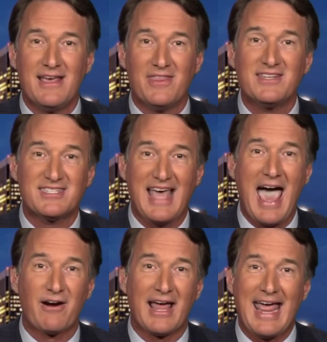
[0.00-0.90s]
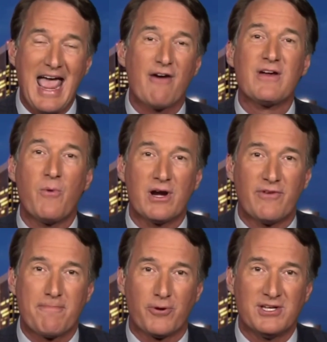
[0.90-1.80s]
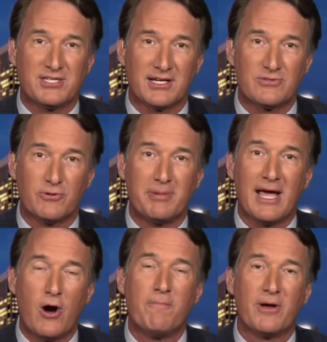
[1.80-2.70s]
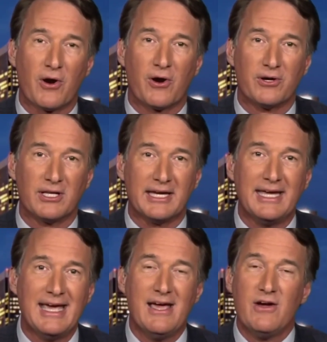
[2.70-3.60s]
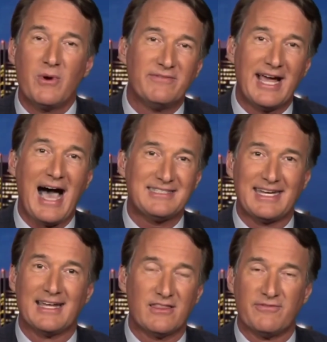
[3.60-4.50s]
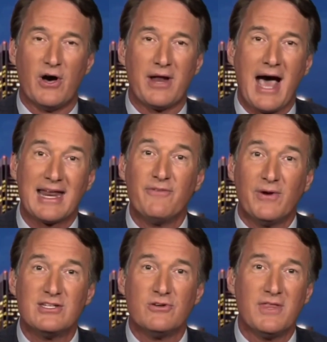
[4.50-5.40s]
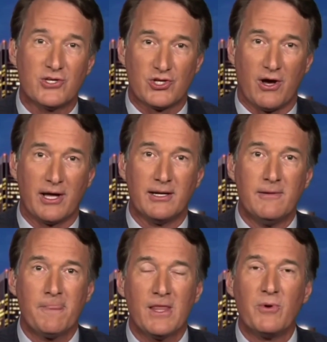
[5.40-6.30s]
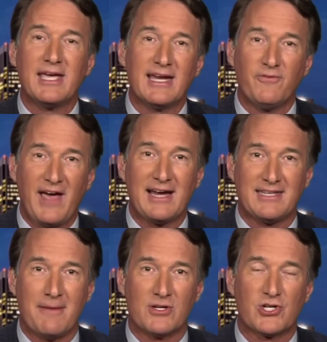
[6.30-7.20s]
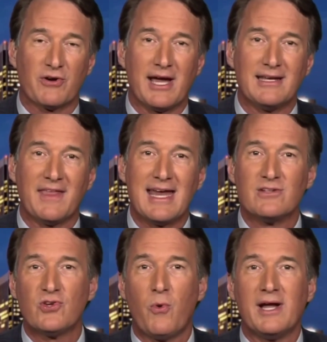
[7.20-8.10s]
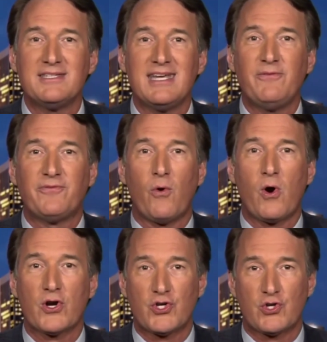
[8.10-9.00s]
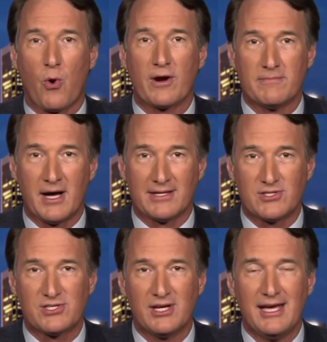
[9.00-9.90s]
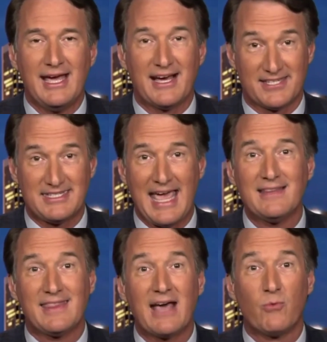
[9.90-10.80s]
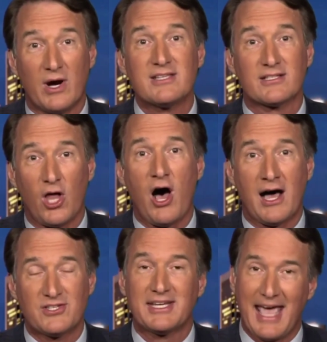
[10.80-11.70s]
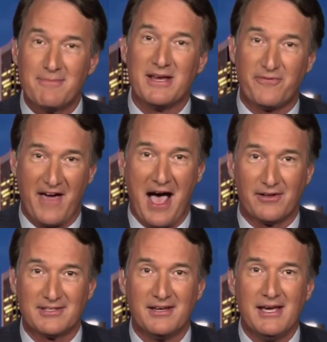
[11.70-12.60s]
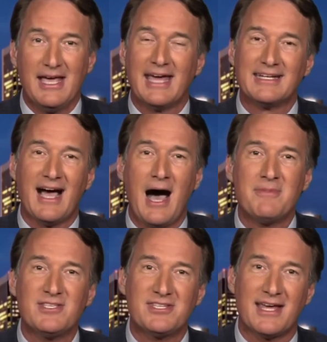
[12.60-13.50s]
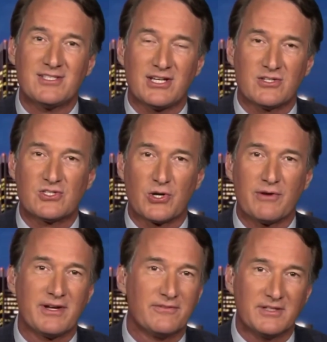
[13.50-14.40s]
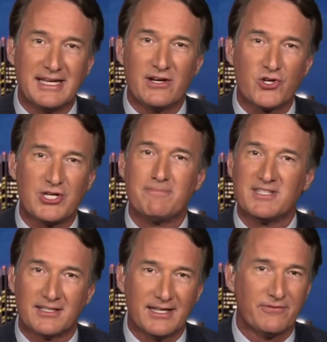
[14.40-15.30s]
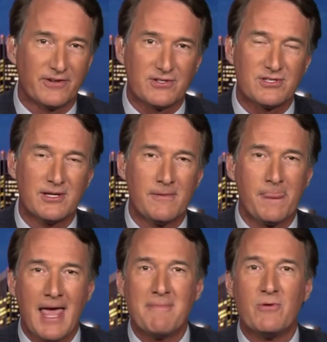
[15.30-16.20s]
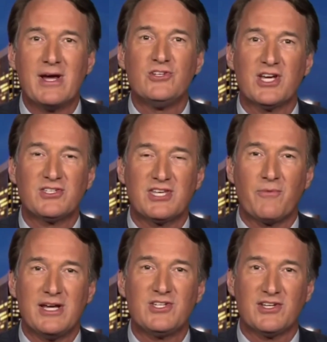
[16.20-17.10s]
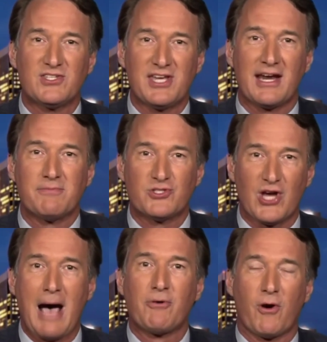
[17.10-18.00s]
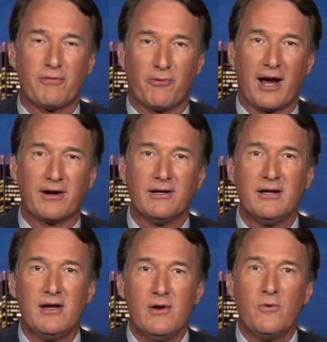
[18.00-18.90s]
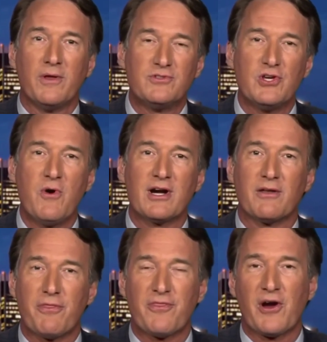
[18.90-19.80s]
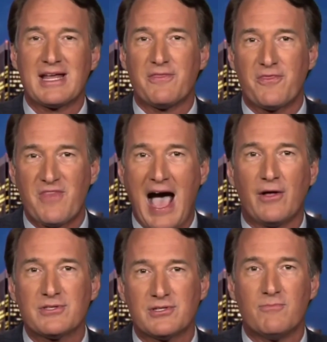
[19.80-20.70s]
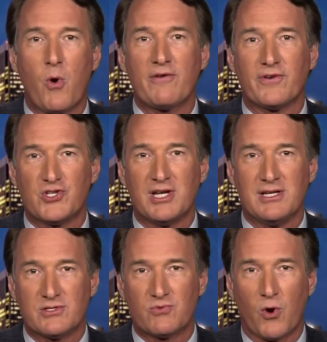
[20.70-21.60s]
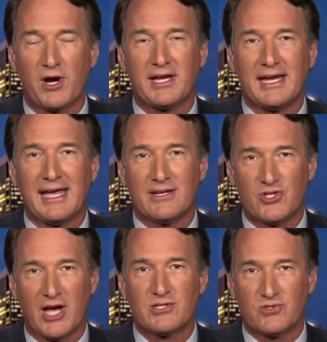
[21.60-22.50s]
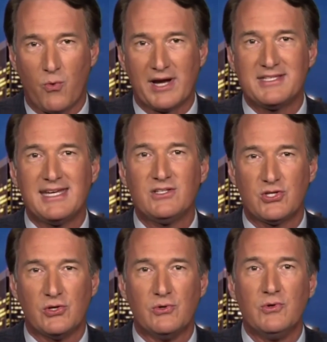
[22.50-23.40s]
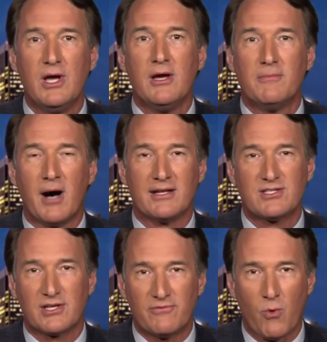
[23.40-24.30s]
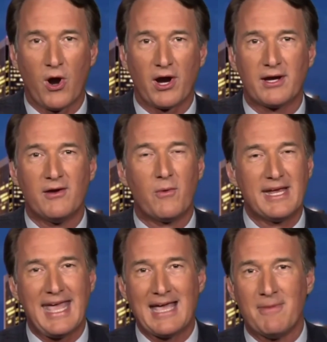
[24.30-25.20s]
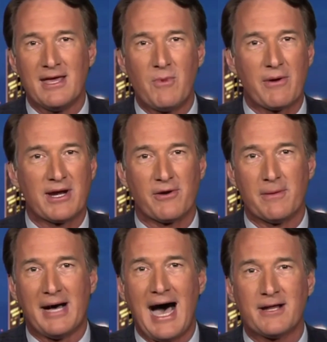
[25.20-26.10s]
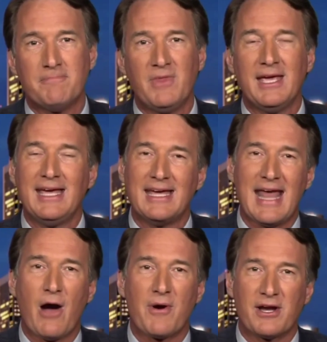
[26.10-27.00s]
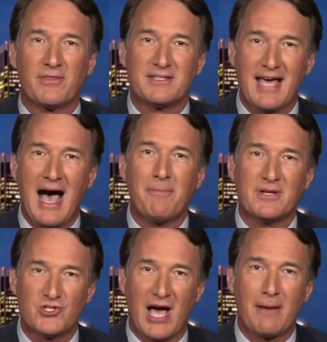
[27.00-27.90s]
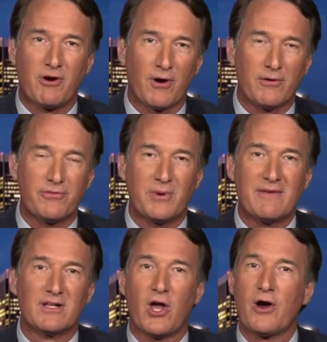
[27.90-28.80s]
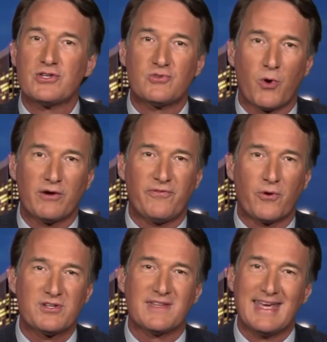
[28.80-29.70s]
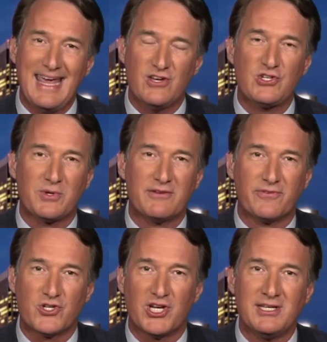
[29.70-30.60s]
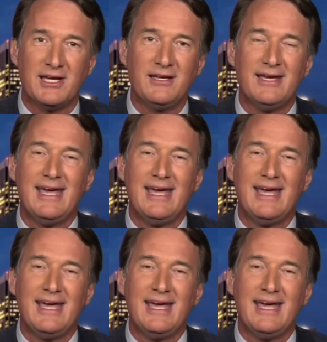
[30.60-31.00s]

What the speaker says: this Saturday, every one of our precincts will be open early. We've got to get the vote out. And if we do this, Sean, we can in fact demonstrate that in 24 short months, a state that was lost can be found, and common sense conservative leadership delivers. I mean, we just set a job growth record with 230,000 more Virginians working in just 22 months of work. When we came in, we were near the bottom, and now we're near the top in job growth. We have the largest workforce in the history of Virginia.